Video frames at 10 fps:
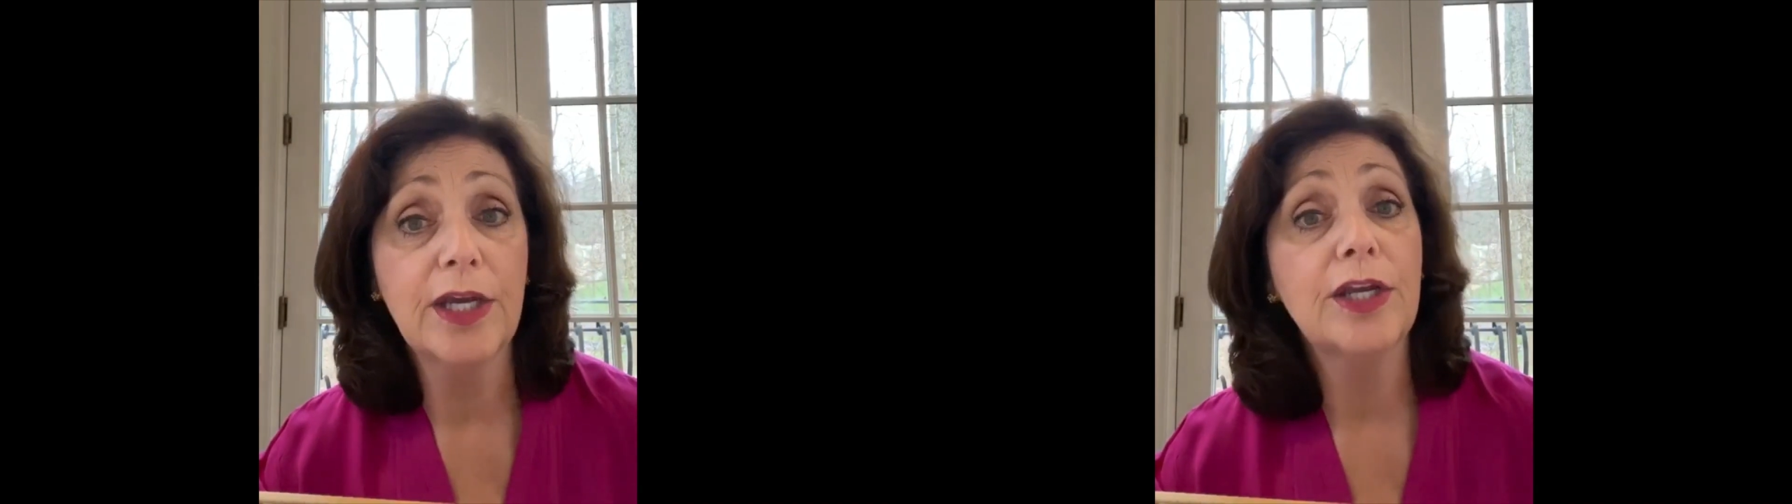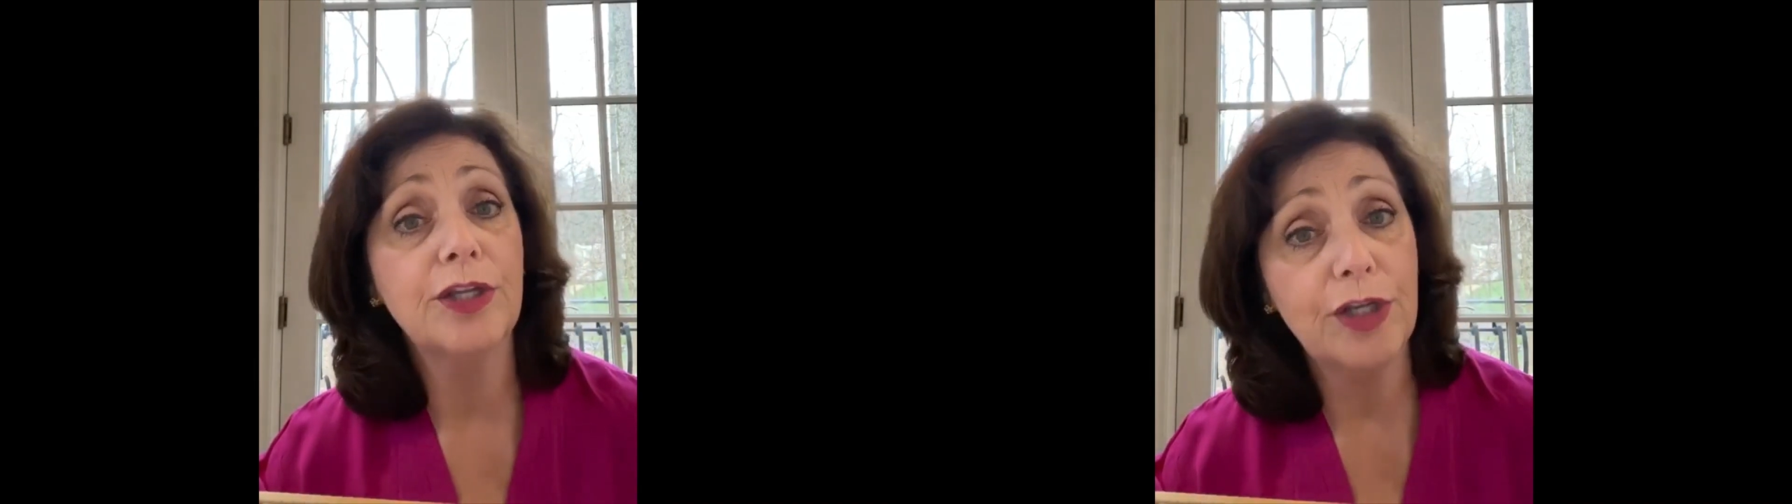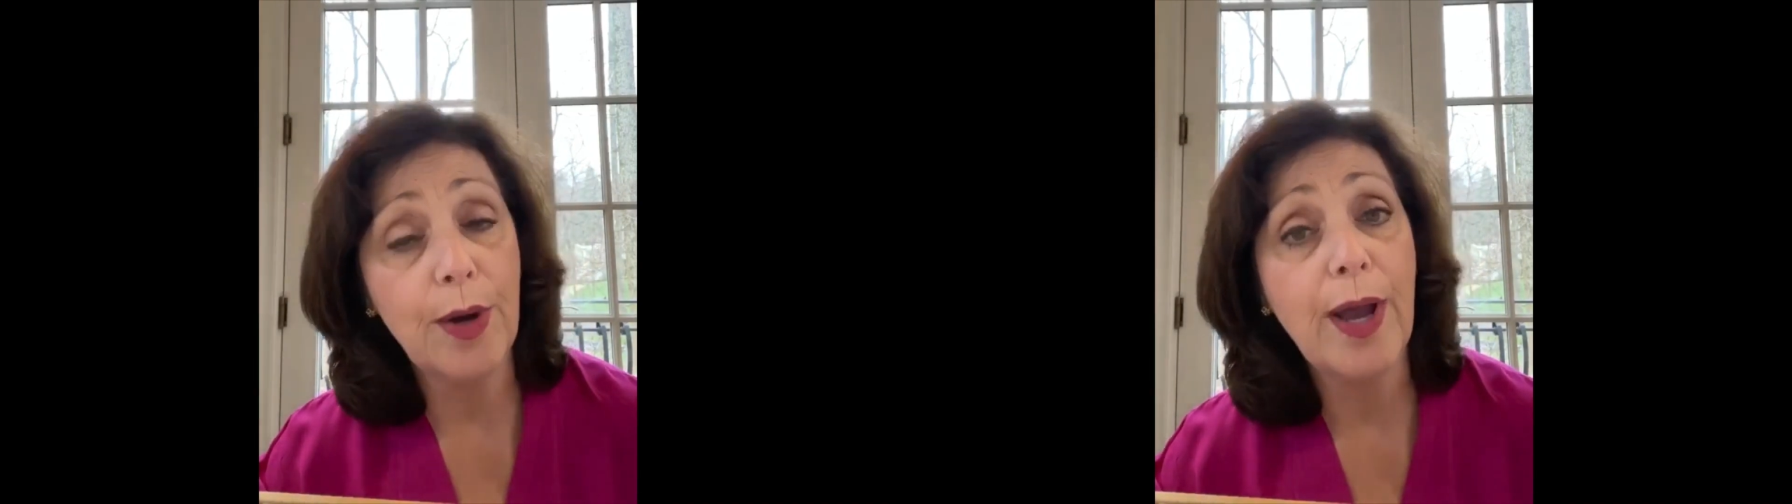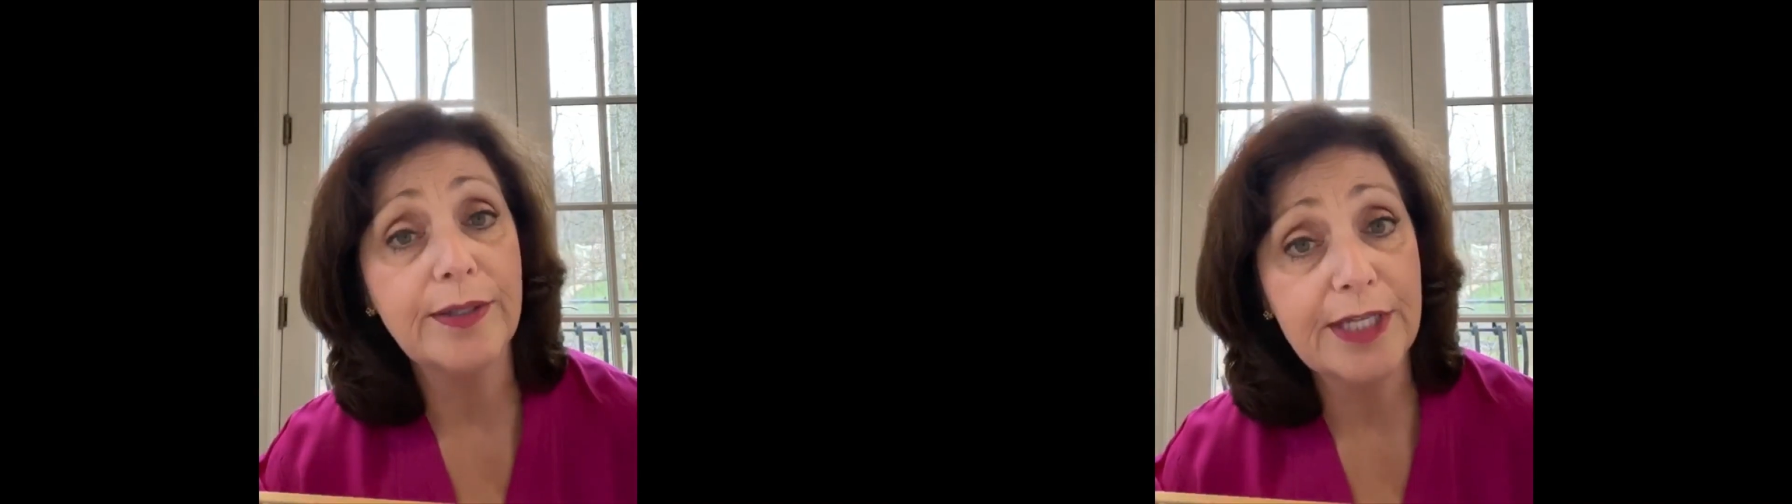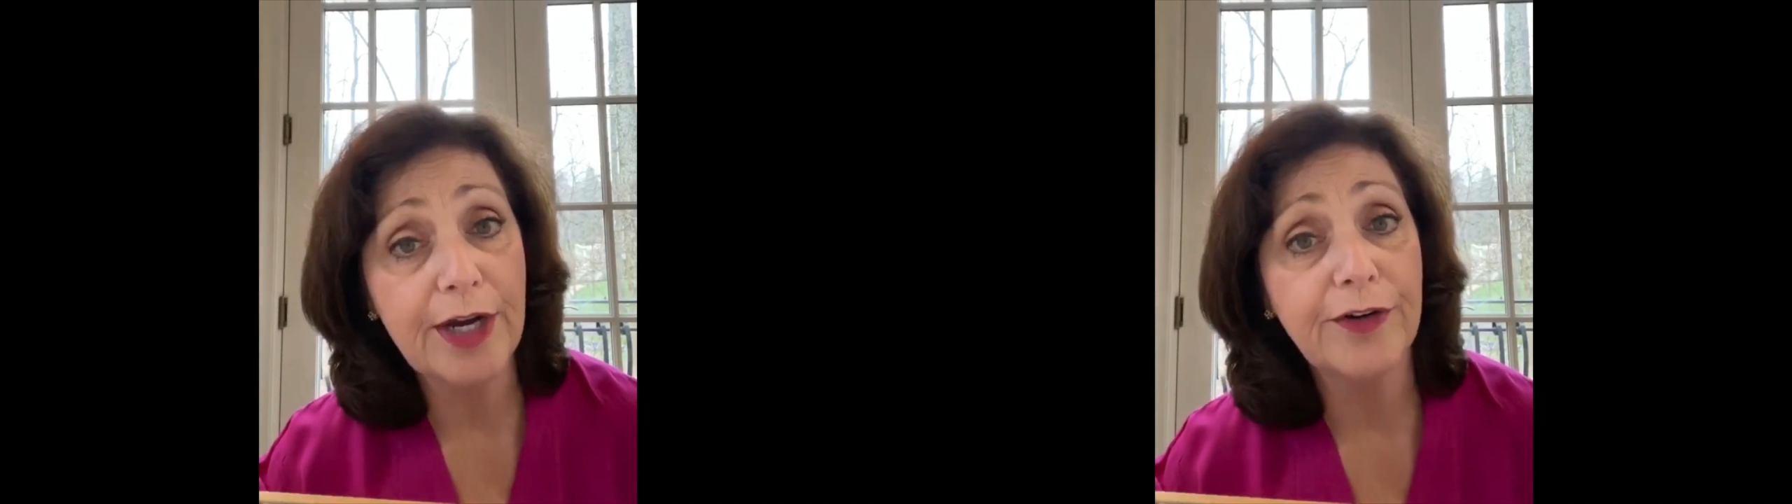you know how
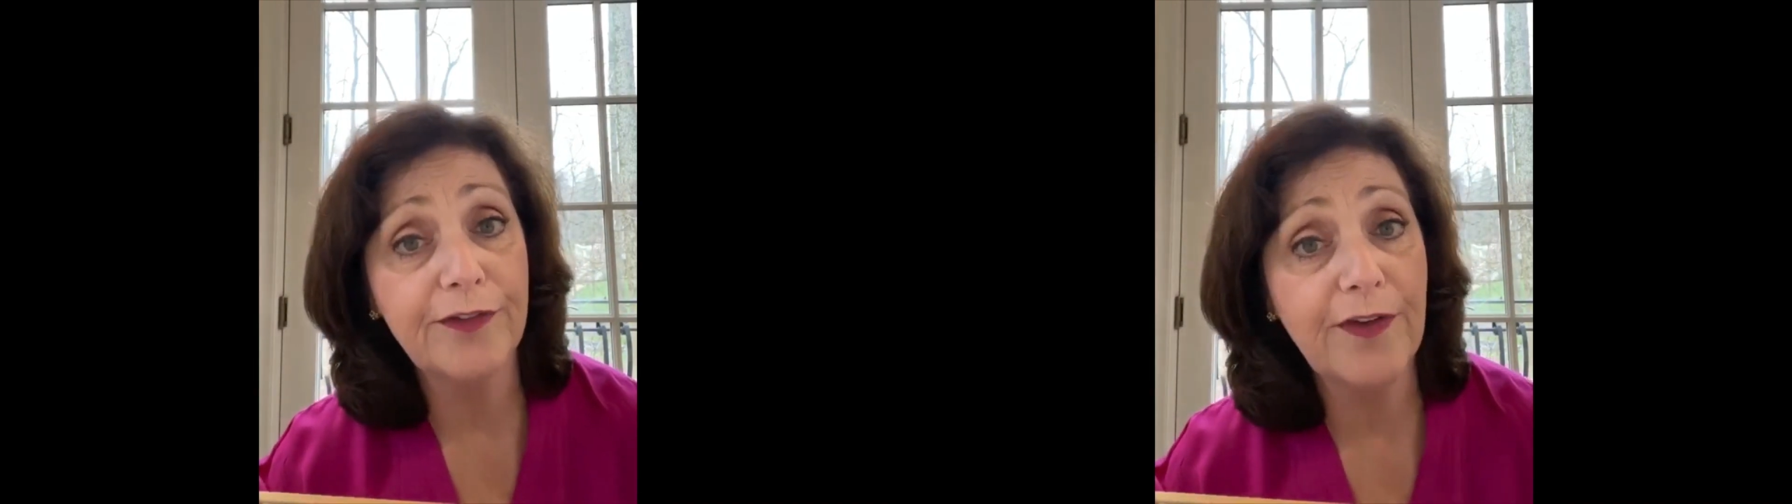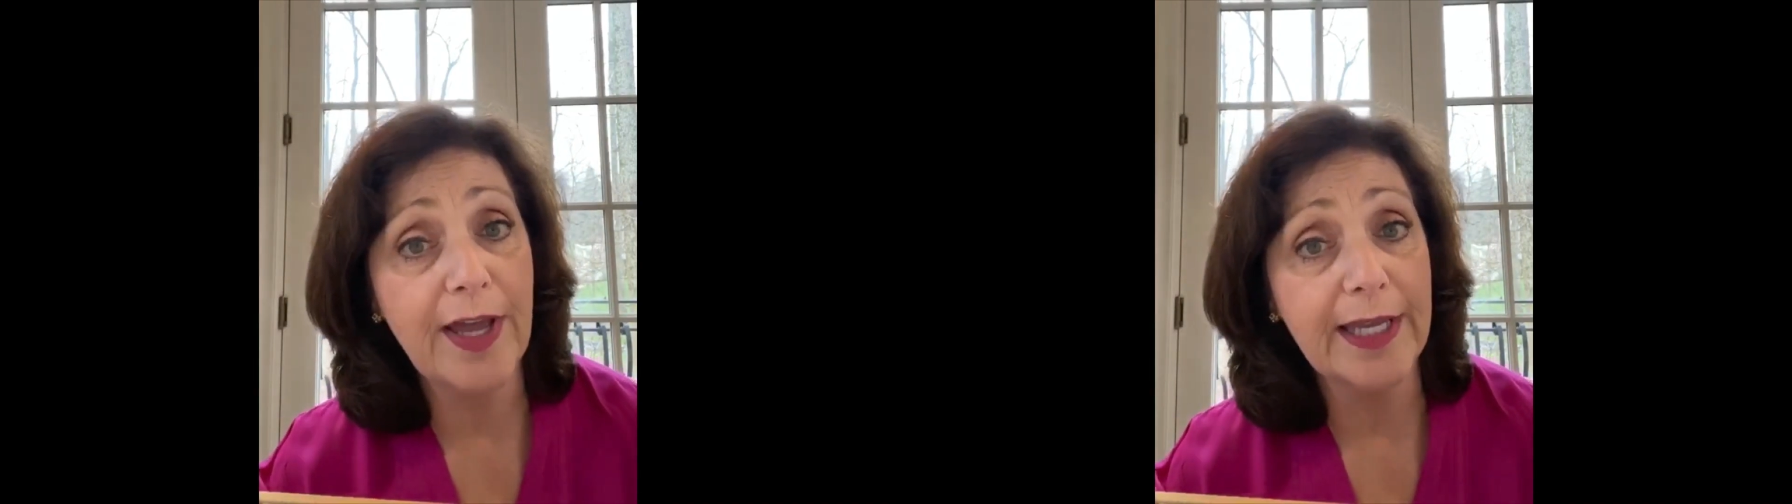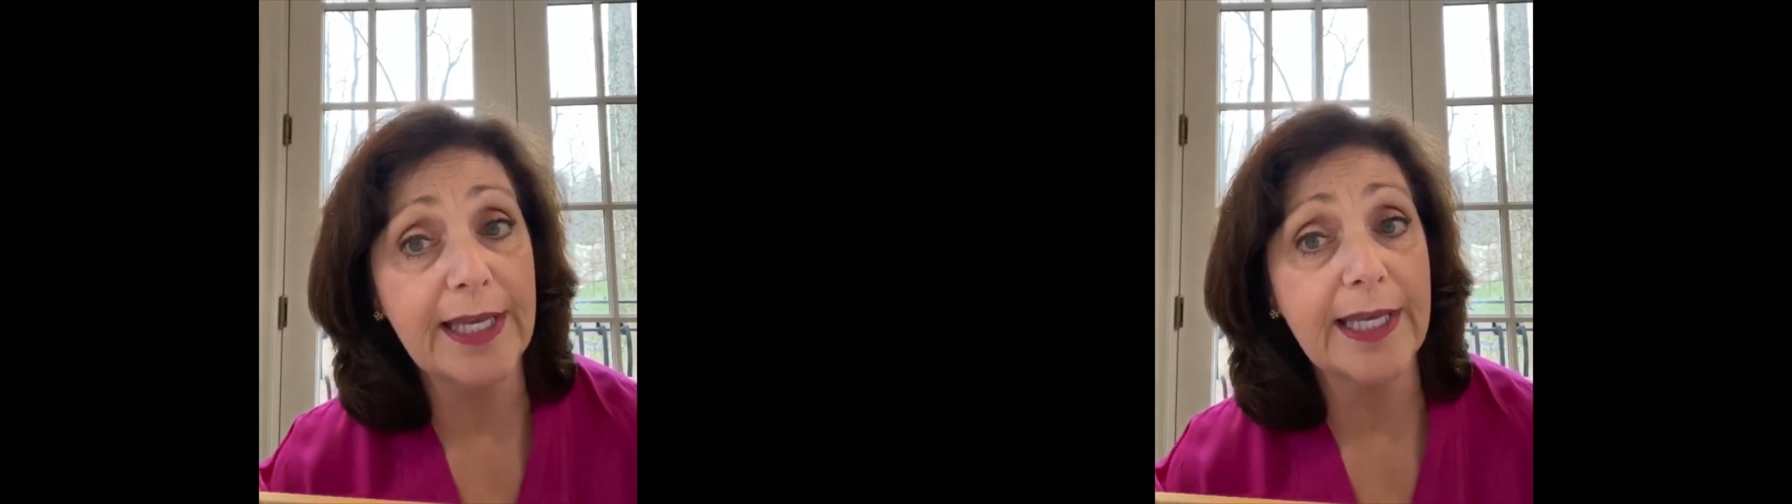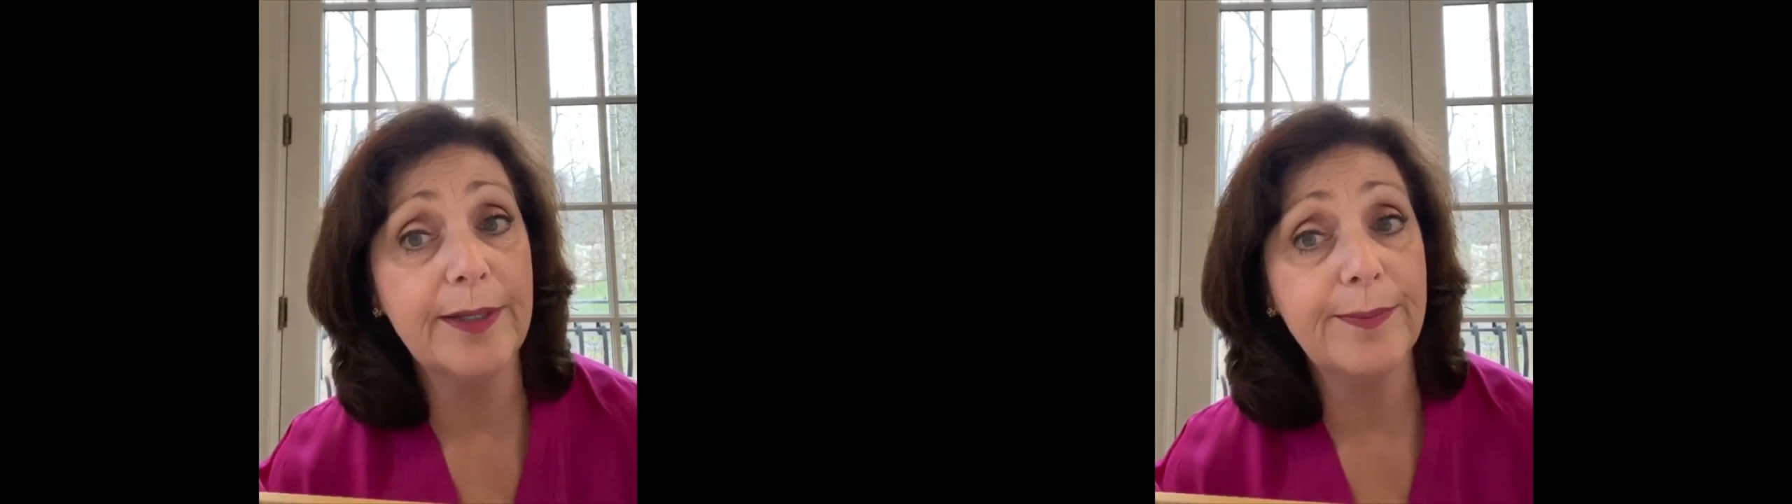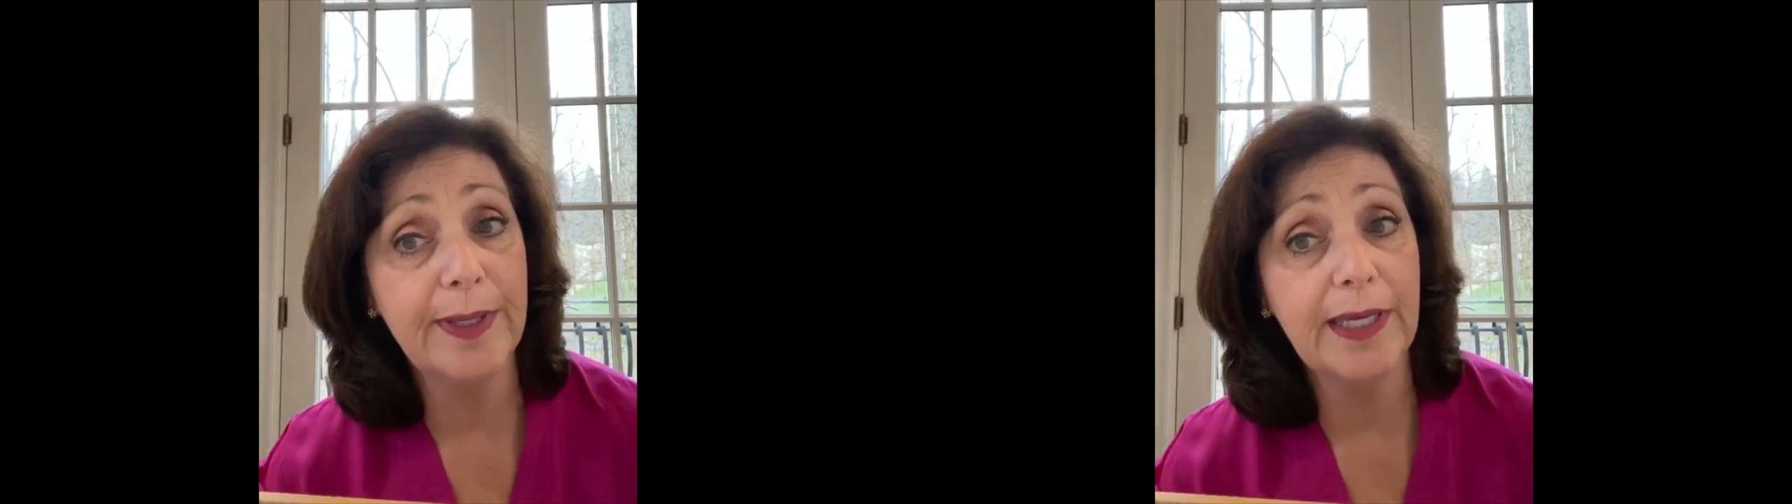terrifying it can
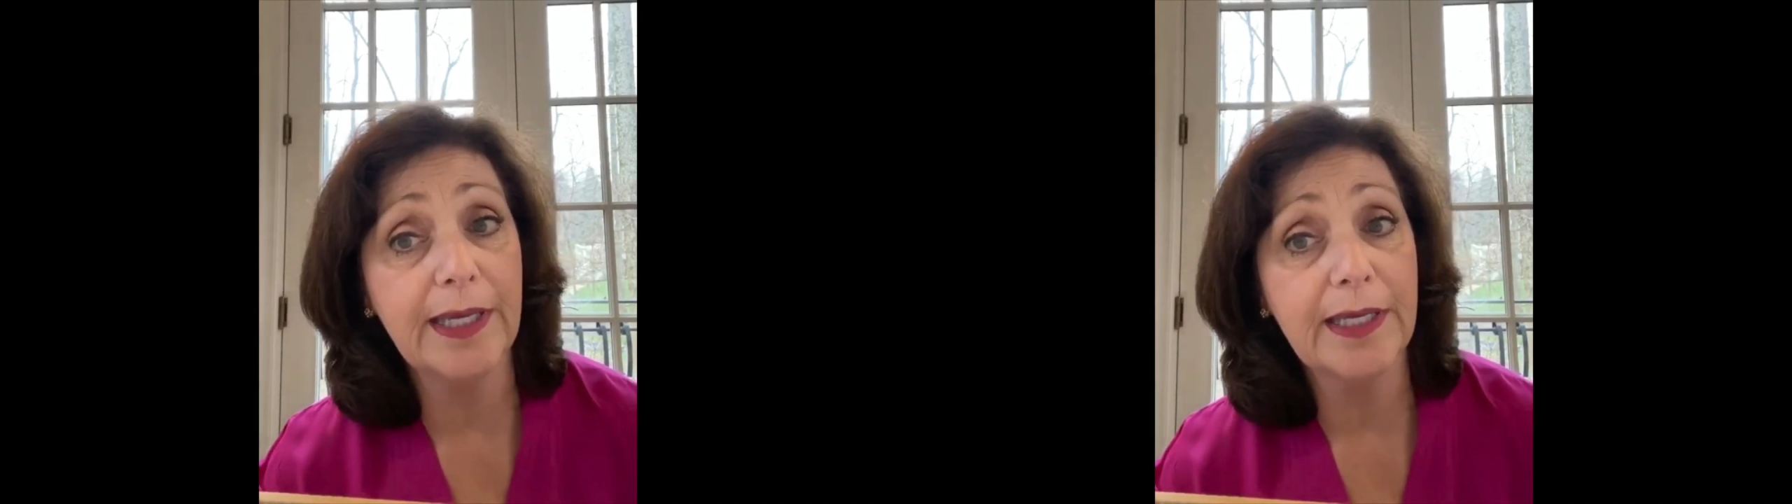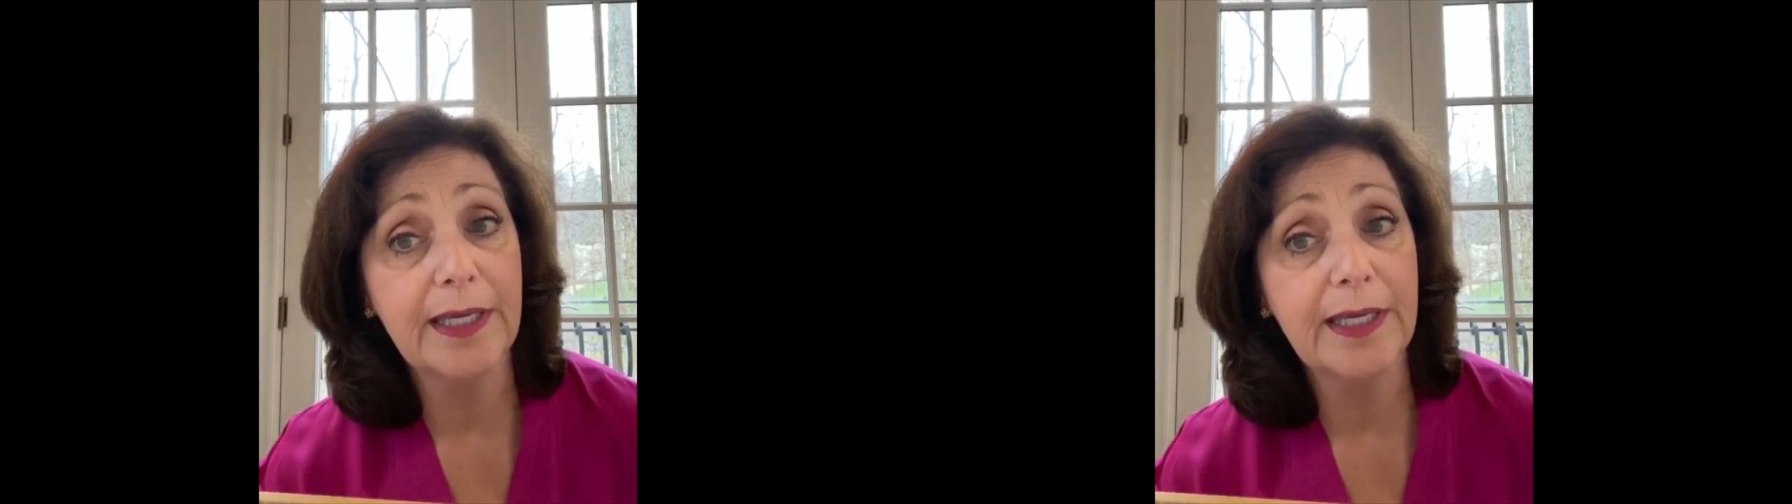be.